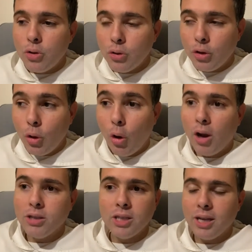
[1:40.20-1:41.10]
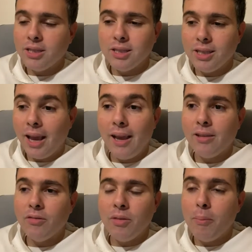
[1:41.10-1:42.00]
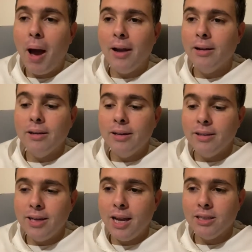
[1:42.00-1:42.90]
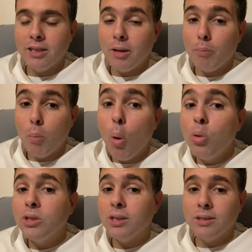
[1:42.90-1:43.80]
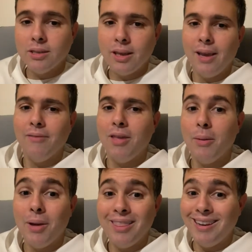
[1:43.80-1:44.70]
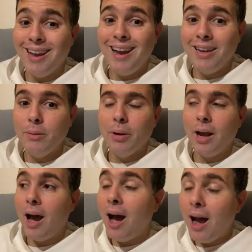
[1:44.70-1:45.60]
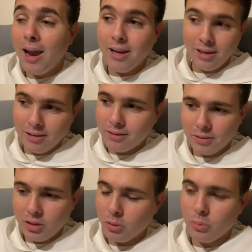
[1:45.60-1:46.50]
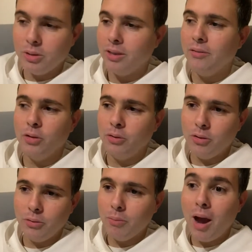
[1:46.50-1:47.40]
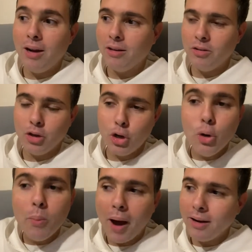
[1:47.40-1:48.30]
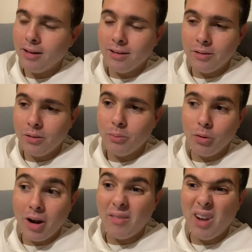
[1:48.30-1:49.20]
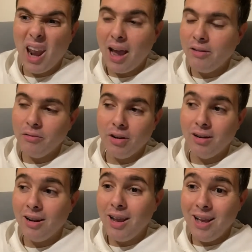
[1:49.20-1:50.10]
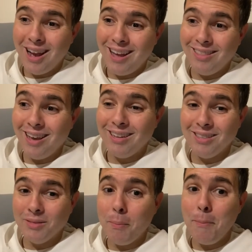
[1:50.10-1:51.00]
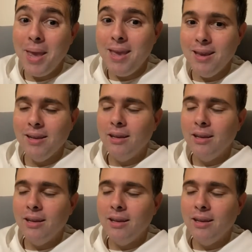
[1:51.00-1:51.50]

your ancestors ate of the manna in the desert that Moses gave them and they died. But I, will give you the manna, the new manna, the bread of life, and that is me,